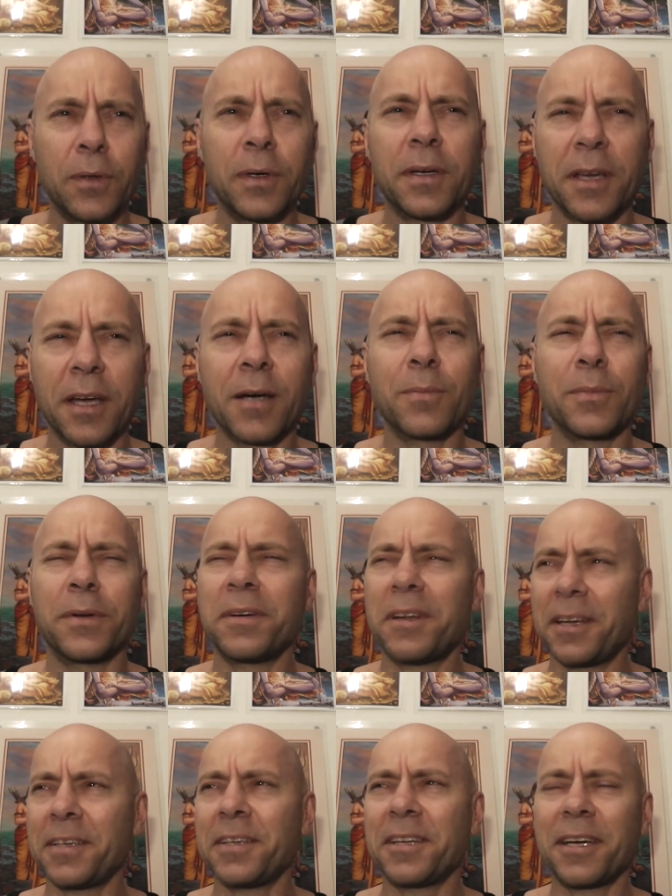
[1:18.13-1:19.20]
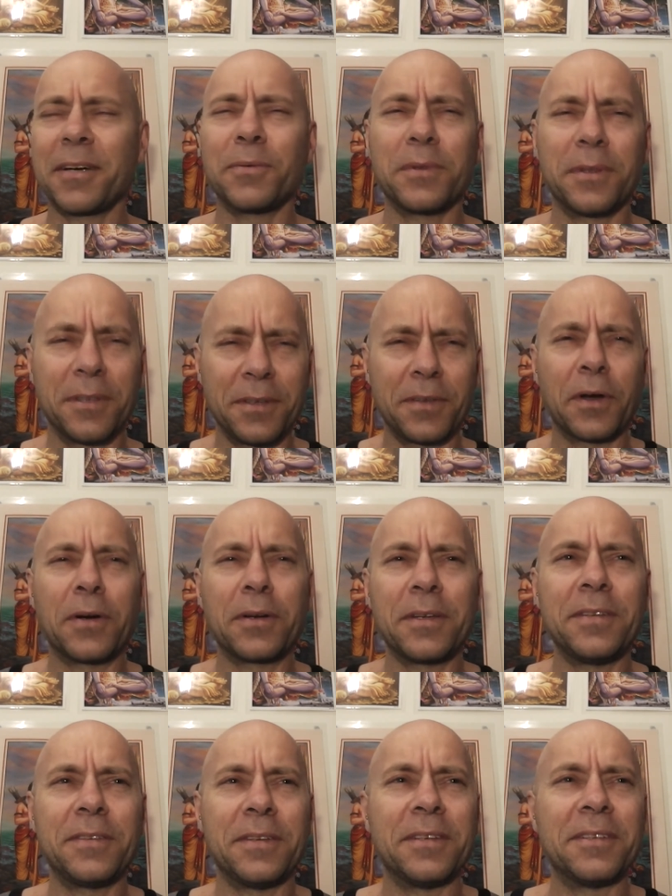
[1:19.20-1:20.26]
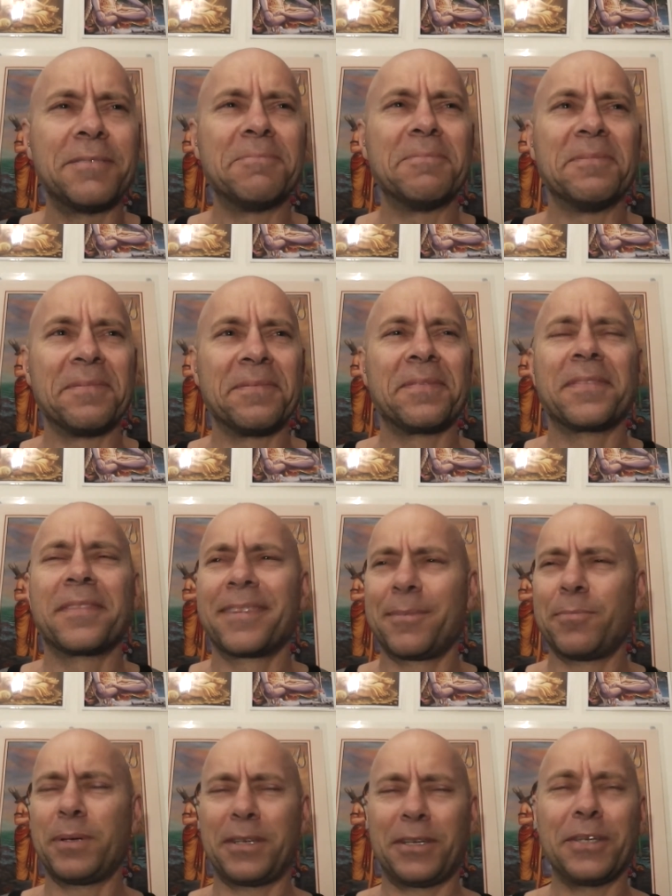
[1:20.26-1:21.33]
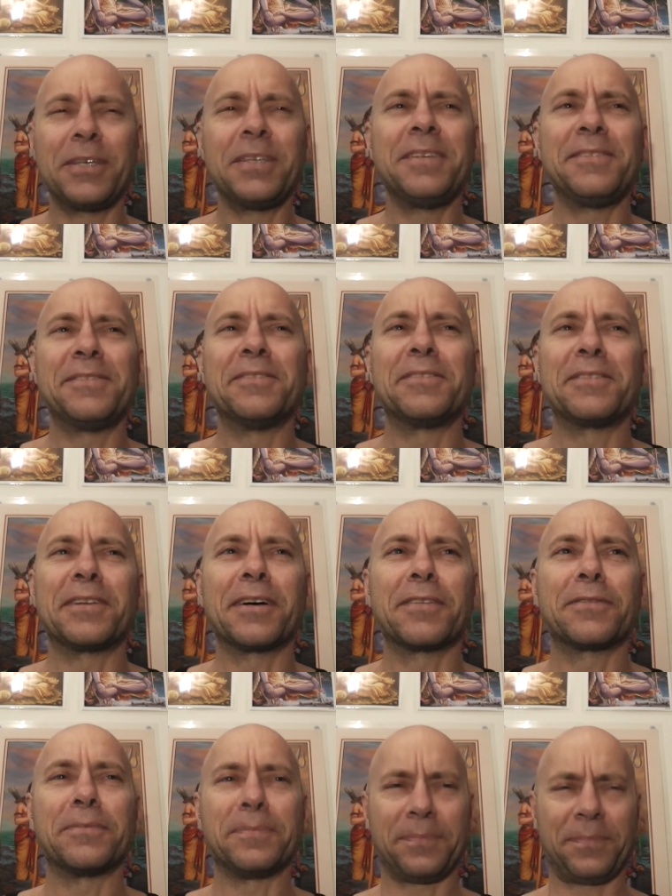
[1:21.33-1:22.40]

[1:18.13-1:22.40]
Agama and hanging out with these hotties in bikinis and stuff.